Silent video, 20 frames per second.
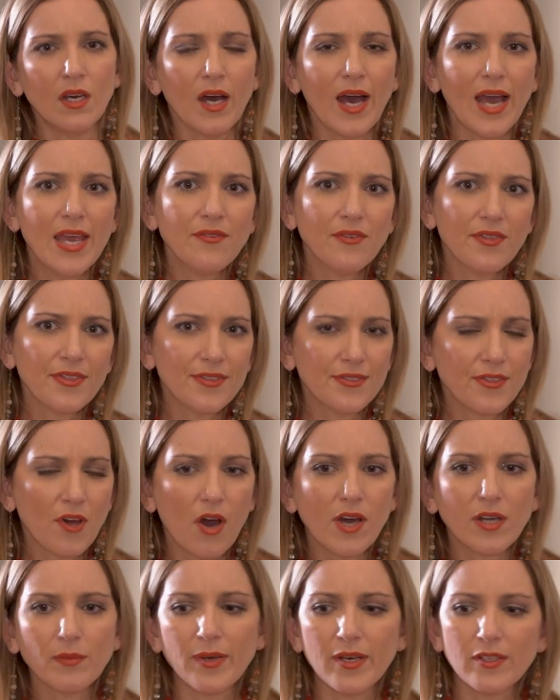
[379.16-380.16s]
I even
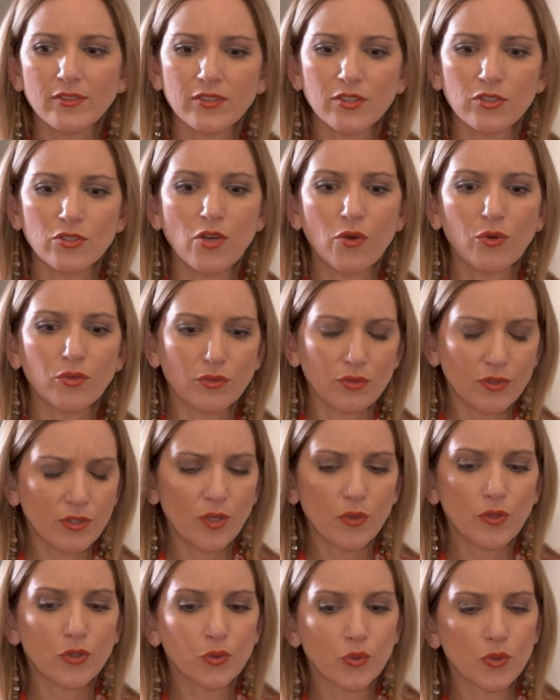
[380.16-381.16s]
thought about this,
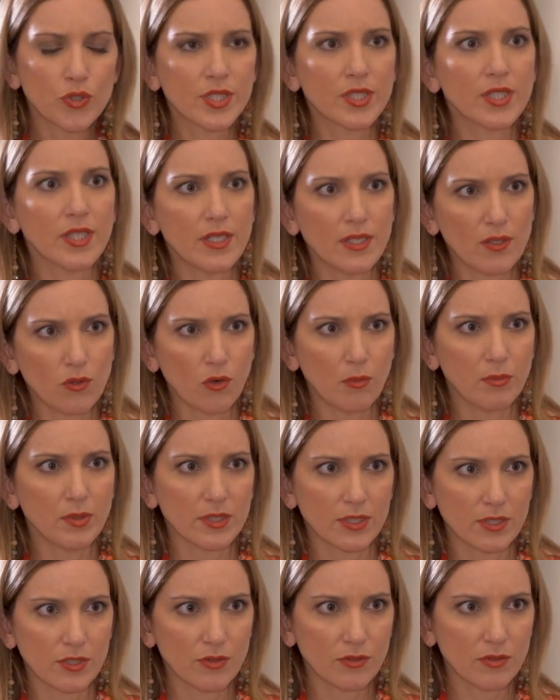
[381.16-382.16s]
Kurskaya
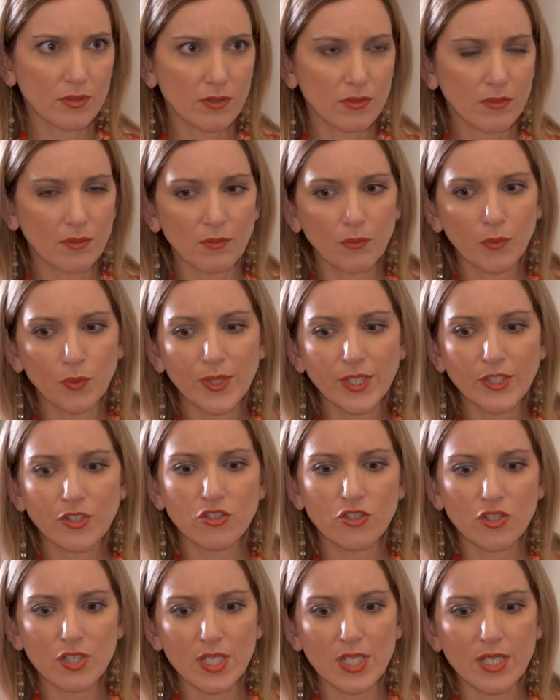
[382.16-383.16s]
Oblast,
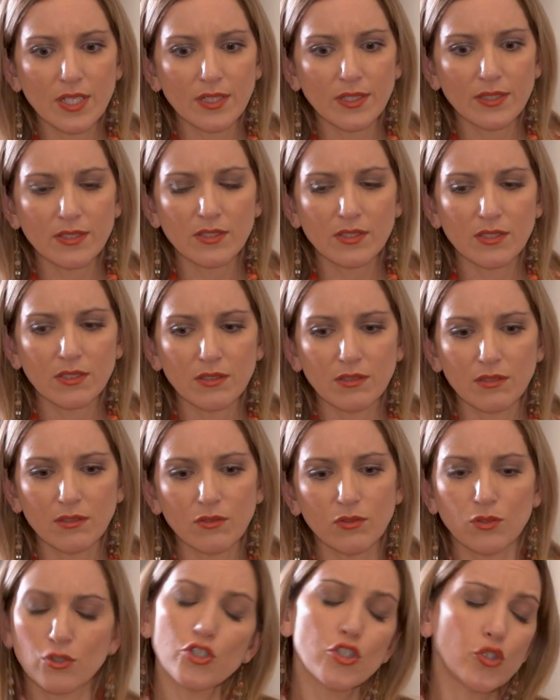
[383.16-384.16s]
which
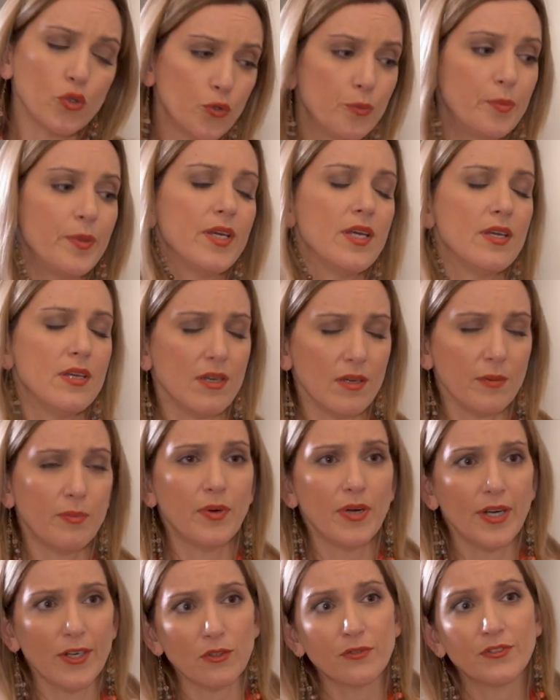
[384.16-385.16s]
should be a
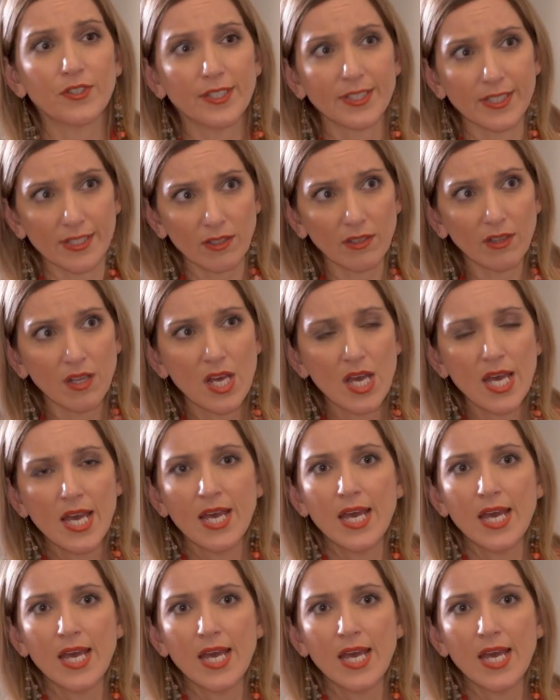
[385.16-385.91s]
part of the deal.